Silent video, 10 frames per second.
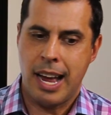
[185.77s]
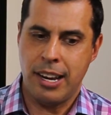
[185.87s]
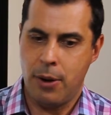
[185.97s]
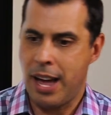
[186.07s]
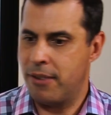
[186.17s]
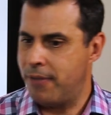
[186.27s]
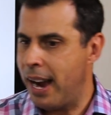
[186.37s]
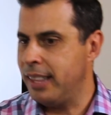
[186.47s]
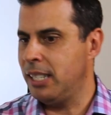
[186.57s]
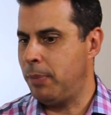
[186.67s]
How to
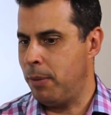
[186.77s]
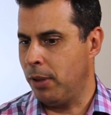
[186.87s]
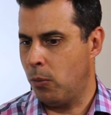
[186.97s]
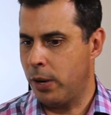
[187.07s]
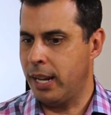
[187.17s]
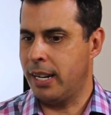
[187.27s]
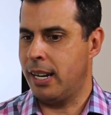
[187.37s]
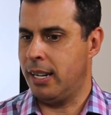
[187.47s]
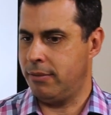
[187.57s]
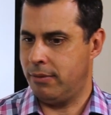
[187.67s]
find these people and where to
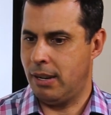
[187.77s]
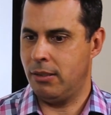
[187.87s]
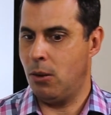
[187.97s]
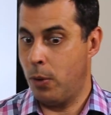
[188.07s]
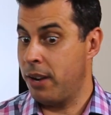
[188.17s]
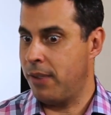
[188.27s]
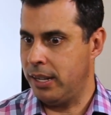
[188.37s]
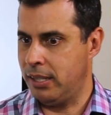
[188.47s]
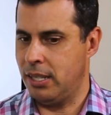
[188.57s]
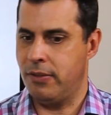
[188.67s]
kind of, where to
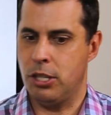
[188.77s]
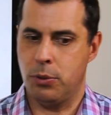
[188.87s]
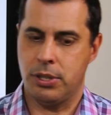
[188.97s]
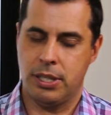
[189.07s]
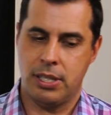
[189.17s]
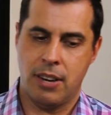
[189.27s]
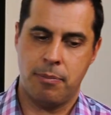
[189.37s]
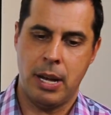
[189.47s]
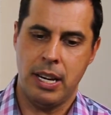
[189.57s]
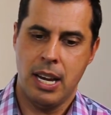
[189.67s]
find these individuals and
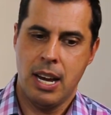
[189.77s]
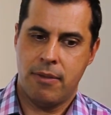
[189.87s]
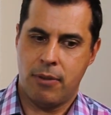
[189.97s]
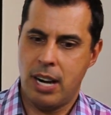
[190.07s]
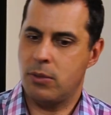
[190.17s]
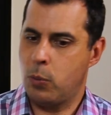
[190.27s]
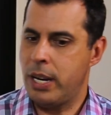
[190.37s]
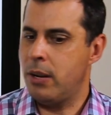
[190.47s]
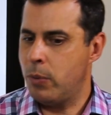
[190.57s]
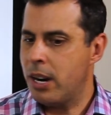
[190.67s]
stuff. But for us,
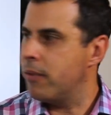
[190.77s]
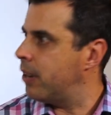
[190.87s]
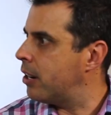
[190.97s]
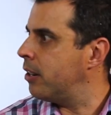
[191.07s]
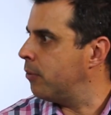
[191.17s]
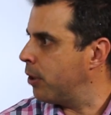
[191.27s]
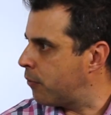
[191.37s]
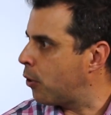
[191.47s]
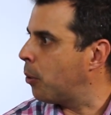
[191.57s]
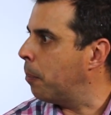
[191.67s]
we are very
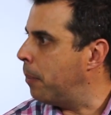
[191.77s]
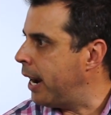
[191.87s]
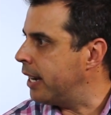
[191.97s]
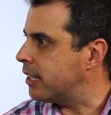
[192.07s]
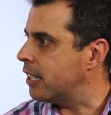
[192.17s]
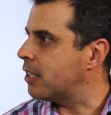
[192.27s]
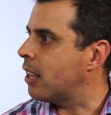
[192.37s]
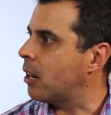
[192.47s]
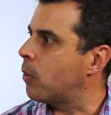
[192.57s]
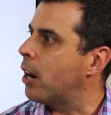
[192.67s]
referral based, and it's
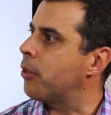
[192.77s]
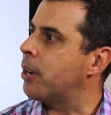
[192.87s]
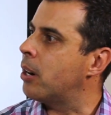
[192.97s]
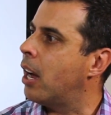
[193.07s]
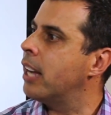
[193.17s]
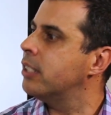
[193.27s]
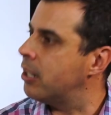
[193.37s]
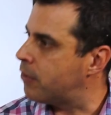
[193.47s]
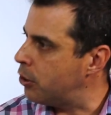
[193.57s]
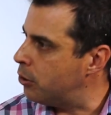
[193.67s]
not like we're out there
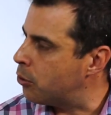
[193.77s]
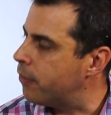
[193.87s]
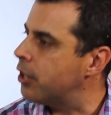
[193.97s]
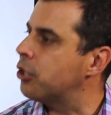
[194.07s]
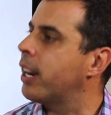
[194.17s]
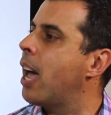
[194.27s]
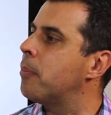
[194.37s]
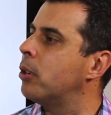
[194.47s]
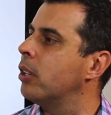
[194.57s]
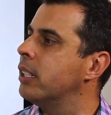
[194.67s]
hunting for new joint venture
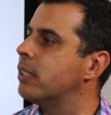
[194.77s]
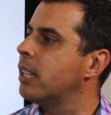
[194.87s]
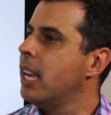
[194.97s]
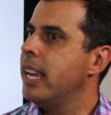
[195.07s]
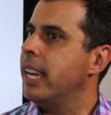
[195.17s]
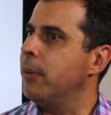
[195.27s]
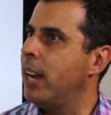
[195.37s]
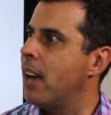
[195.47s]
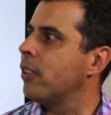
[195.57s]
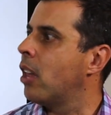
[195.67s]
capital.
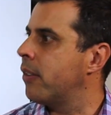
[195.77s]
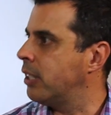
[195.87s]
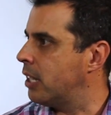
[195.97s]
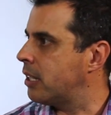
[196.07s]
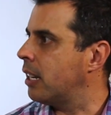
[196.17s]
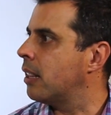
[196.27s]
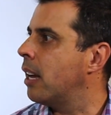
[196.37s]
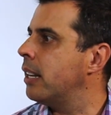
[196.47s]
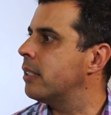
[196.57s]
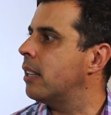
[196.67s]
We have a lot of existing
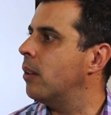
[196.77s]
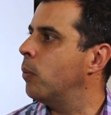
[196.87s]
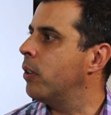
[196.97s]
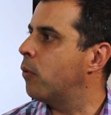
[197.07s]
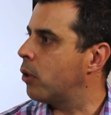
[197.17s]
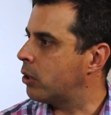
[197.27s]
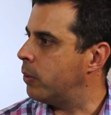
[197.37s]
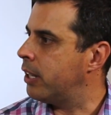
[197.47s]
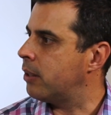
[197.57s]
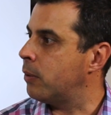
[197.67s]
clients that we've worked
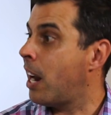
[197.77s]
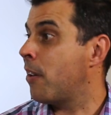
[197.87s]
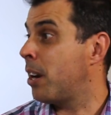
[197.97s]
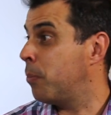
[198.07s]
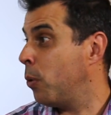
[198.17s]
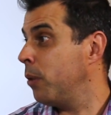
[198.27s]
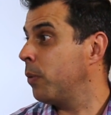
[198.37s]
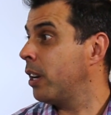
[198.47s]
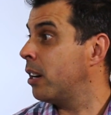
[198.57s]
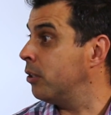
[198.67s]
with, and we're now at a
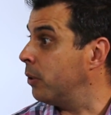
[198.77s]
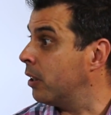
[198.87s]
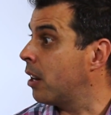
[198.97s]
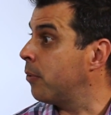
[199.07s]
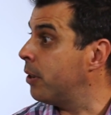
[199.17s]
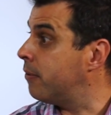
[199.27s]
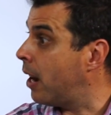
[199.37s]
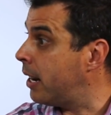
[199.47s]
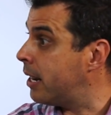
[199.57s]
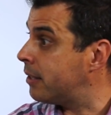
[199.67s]
point we're kind of doing a lot of
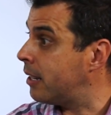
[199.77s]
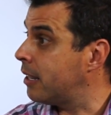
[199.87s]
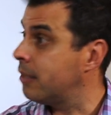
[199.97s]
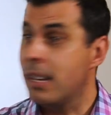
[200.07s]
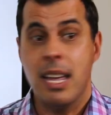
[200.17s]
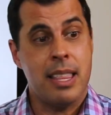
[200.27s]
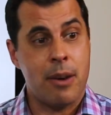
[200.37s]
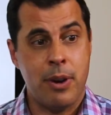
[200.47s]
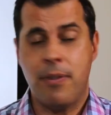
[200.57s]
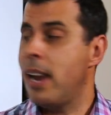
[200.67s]
refinancing. And
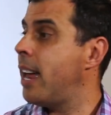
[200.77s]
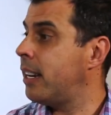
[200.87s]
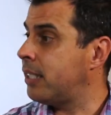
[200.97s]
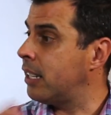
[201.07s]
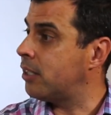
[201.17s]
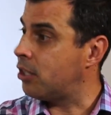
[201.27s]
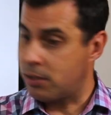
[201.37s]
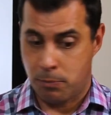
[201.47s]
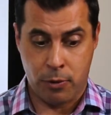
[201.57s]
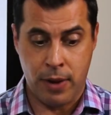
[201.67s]
that refinancing is
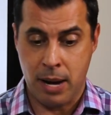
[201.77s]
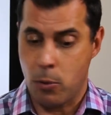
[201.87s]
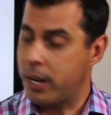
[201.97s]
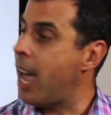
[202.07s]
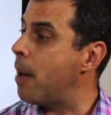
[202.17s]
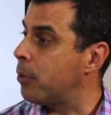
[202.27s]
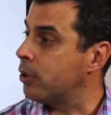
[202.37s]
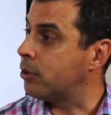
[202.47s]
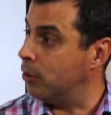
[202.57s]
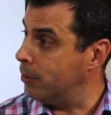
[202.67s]
just providing more
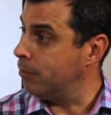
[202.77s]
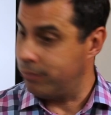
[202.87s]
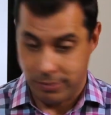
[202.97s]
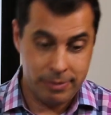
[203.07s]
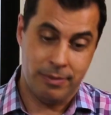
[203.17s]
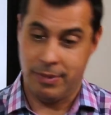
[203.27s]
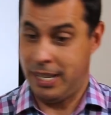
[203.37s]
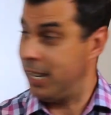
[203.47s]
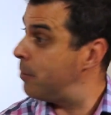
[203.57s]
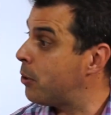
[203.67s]
capital to
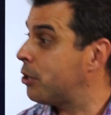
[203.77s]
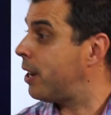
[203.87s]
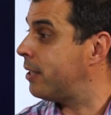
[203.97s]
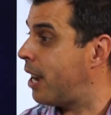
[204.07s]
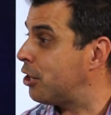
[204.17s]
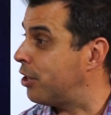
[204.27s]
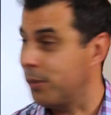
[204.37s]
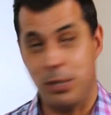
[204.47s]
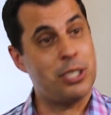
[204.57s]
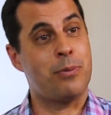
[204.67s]
get into more
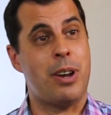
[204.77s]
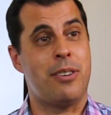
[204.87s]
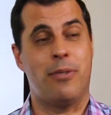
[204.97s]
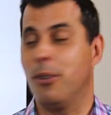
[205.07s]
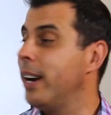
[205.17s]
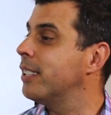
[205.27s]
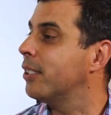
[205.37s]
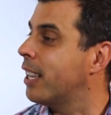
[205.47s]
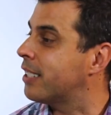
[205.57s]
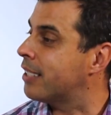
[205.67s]
transactions, which is wonderful, right?
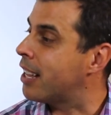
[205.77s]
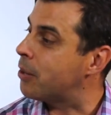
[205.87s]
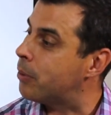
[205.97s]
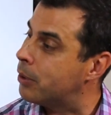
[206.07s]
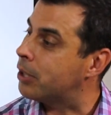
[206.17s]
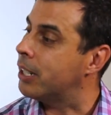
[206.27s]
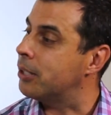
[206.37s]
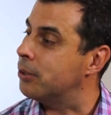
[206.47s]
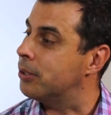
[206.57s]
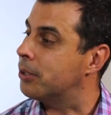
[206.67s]
So that's exactly what we're looking
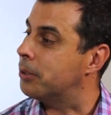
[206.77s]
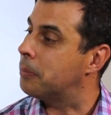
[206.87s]
at doing. So.